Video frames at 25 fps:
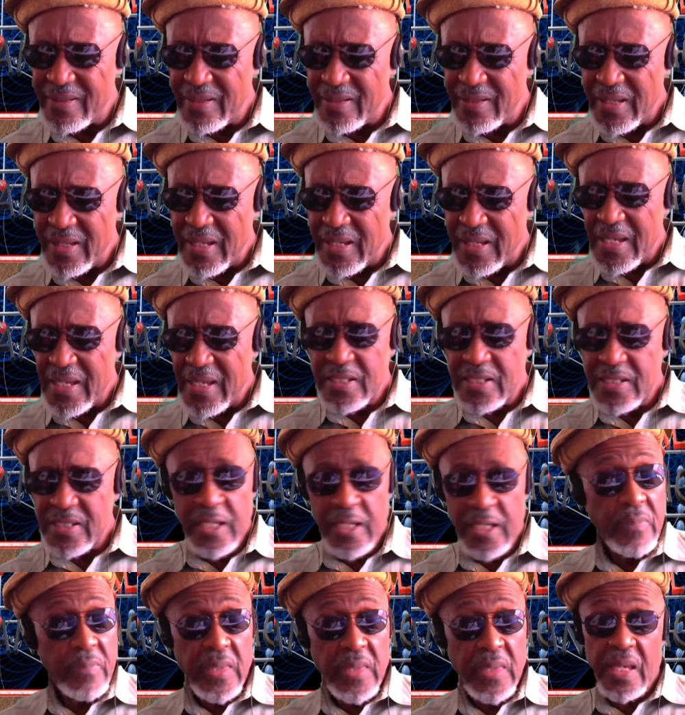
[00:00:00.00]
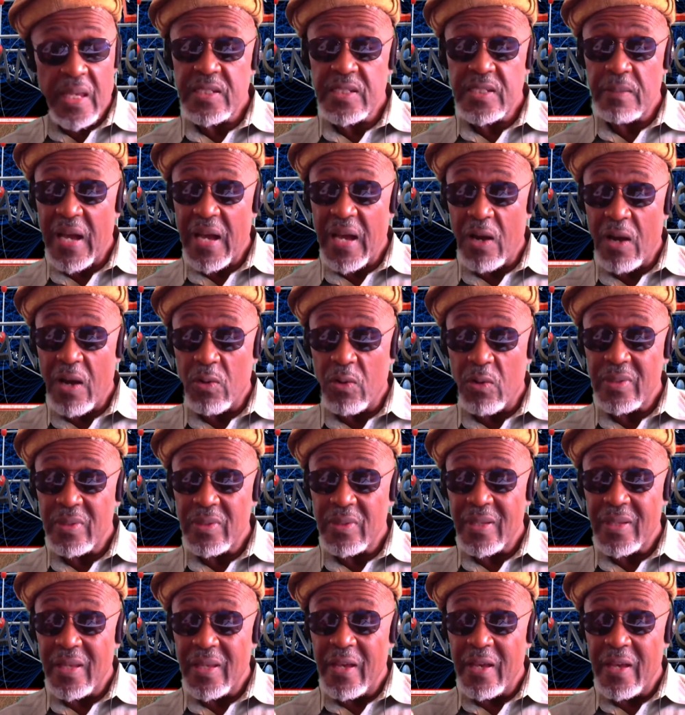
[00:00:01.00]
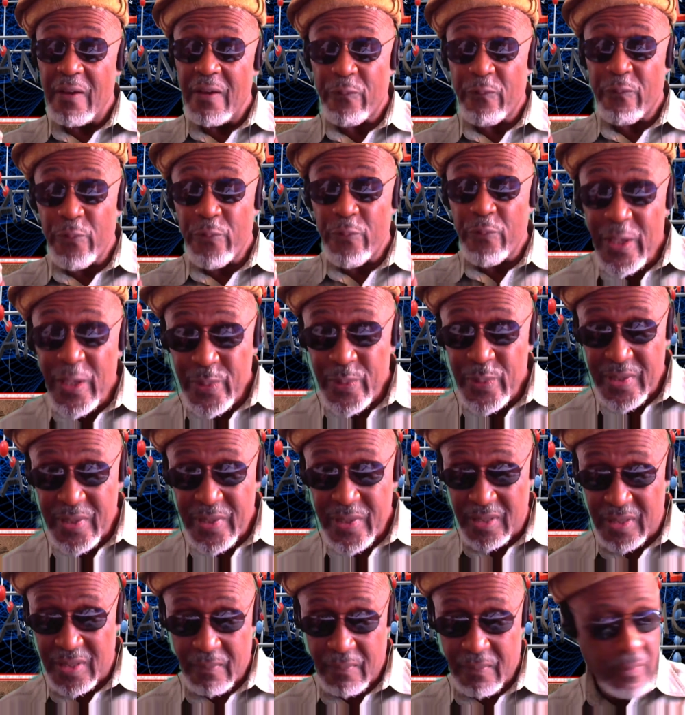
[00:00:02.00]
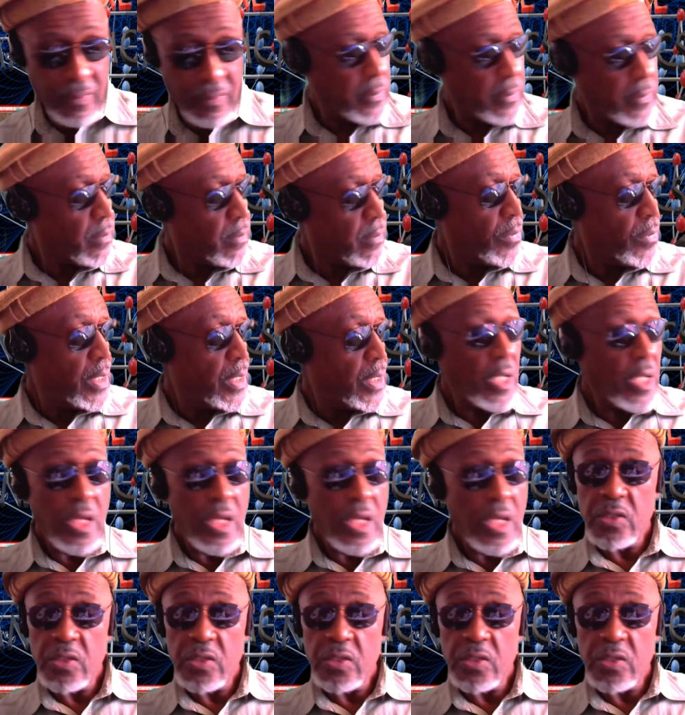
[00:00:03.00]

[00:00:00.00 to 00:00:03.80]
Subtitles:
See, it's about frequency. So in other